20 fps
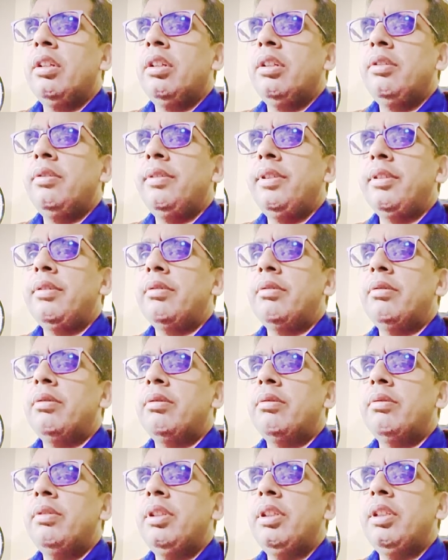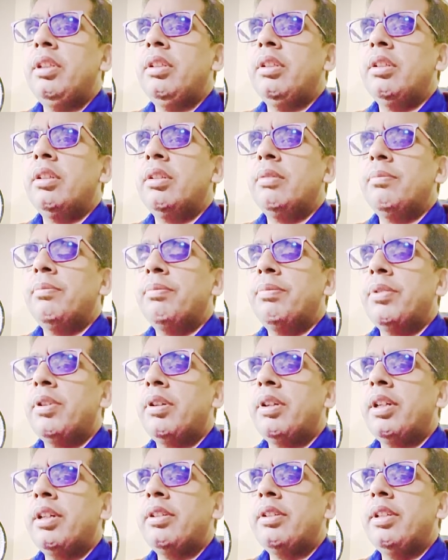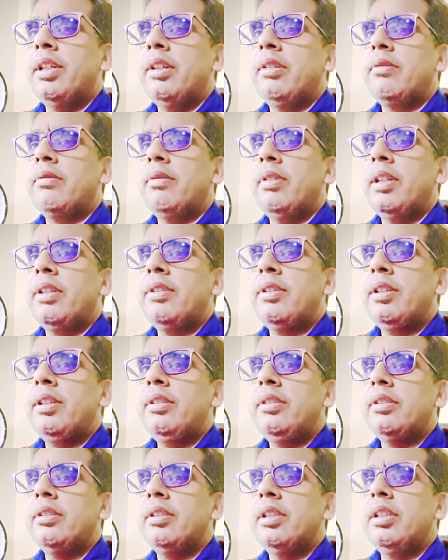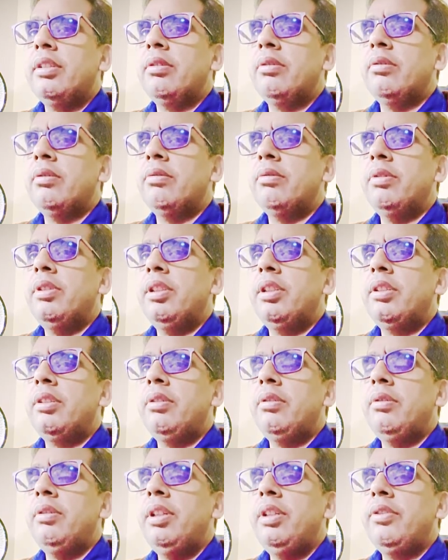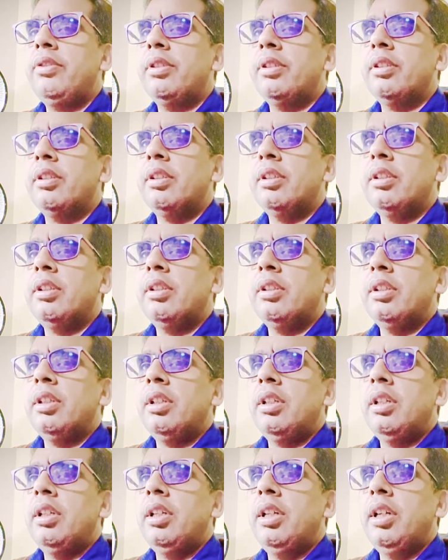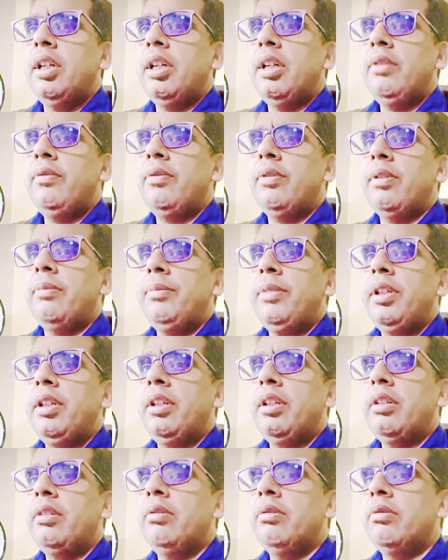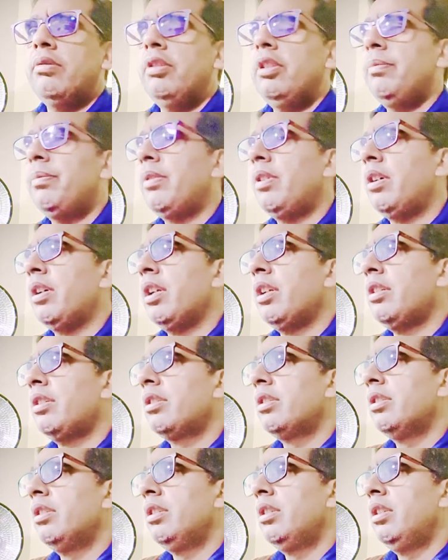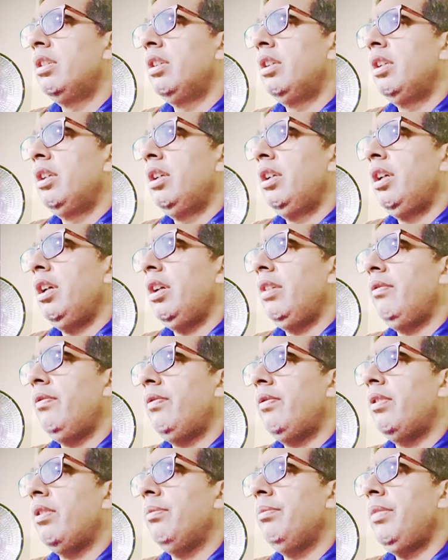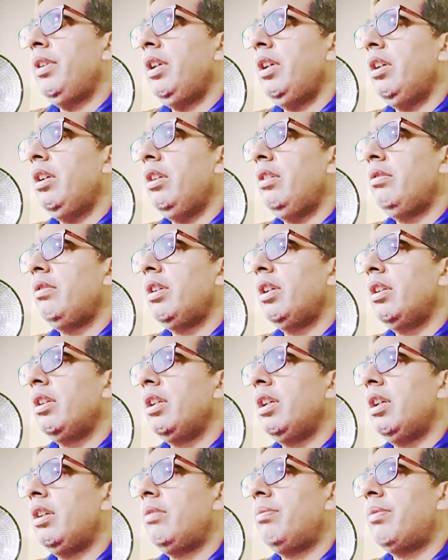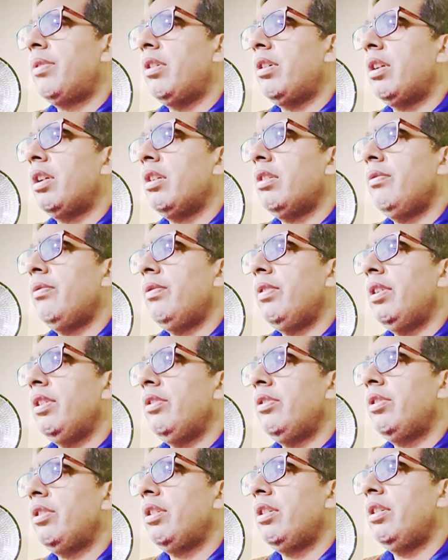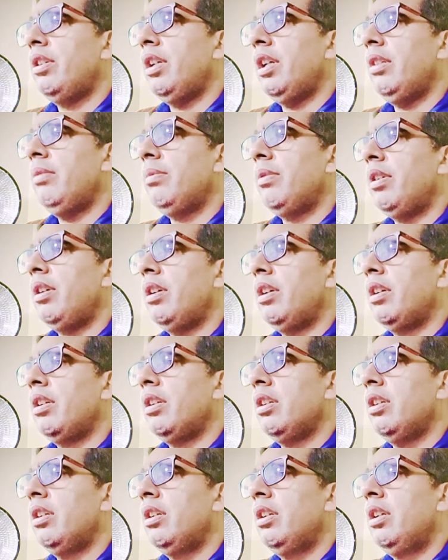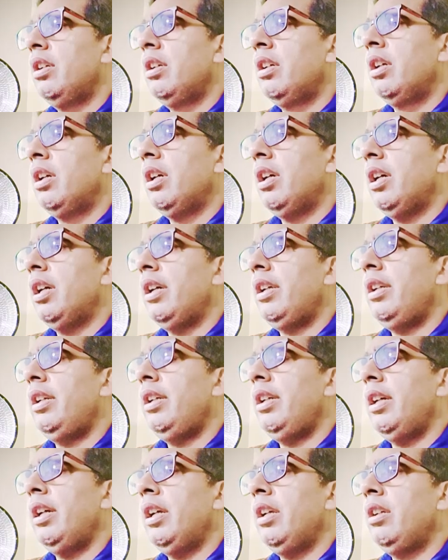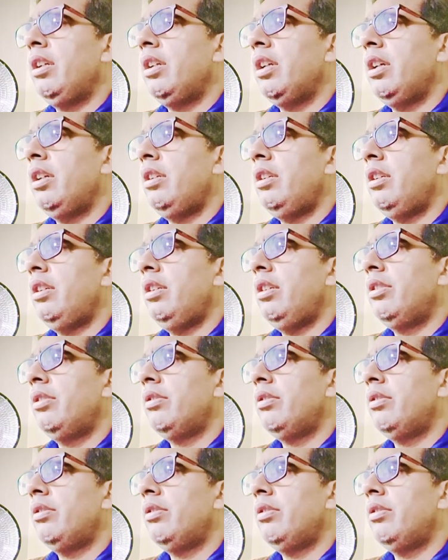You need to go to the products and collections, then go to the queries, and from here go to the products, and from here you can get product. First 10 product ID and title.